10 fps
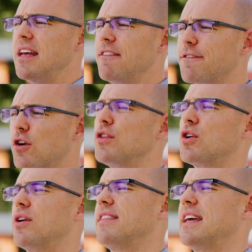and
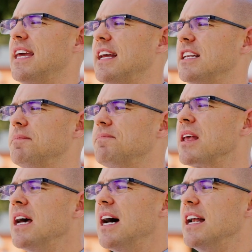furthering the kingdom.
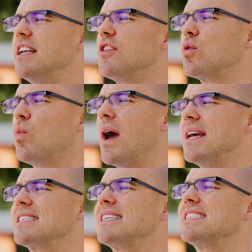Another way
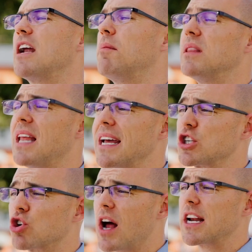is to set up
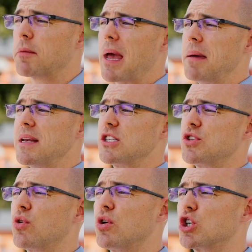electronic payments
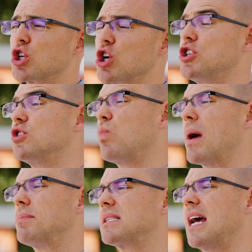through your church's
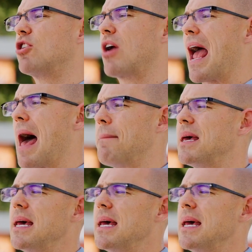website or app.